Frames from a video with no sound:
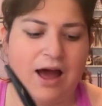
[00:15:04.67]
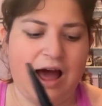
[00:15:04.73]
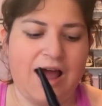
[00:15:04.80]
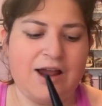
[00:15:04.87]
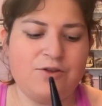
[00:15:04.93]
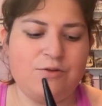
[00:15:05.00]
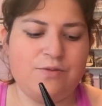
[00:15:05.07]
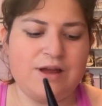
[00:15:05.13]

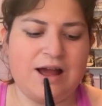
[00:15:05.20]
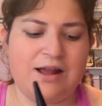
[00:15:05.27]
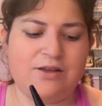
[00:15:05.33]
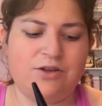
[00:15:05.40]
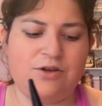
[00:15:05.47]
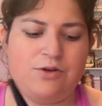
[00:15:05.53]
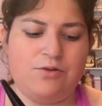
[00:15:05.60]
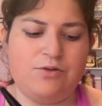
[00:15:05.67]
I do not
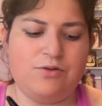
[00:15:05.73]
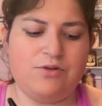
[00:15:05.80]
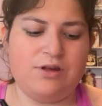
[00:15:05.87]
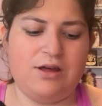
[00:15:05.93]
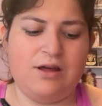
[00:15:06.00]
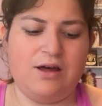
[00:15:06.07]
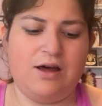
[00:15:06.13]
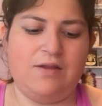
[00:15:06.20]
use
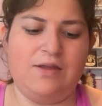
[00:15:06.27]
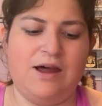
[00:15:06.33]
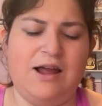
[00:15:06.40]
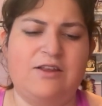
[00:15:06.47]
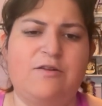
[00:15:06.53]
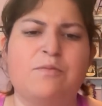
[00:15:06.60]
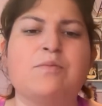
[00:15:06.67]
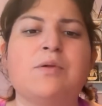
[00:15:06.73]
a
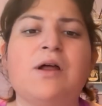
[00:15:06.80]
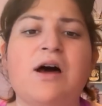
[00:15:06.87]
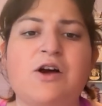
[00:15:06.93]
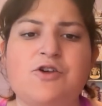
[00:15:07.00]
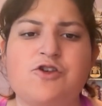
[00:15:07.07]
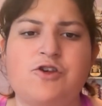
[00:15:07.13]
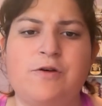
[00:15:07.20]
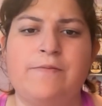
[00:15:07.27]
lot of
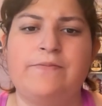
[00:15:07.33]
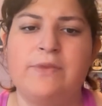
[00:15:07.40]
blush.